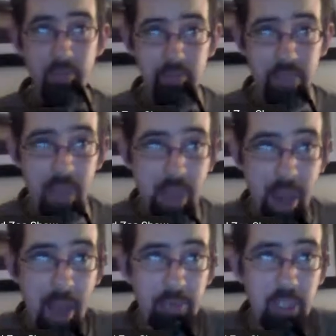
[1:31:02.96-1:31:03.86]
did
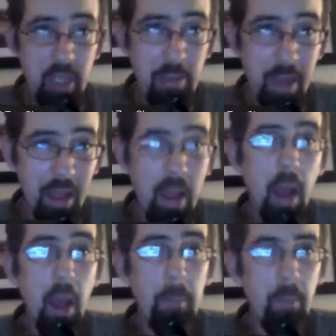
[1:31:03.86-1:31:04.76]
an absentee ballot,
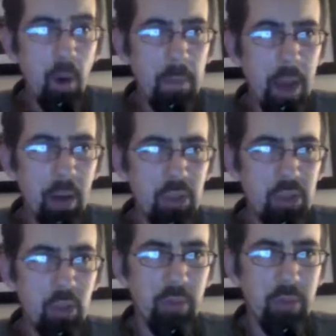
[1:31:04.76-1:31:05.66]
more power
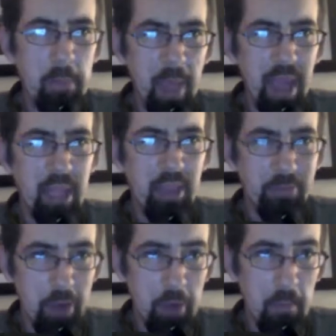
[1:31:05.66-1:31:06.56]
to them for paying to
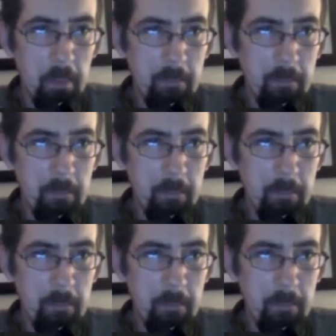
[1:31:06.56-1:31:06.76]
vote.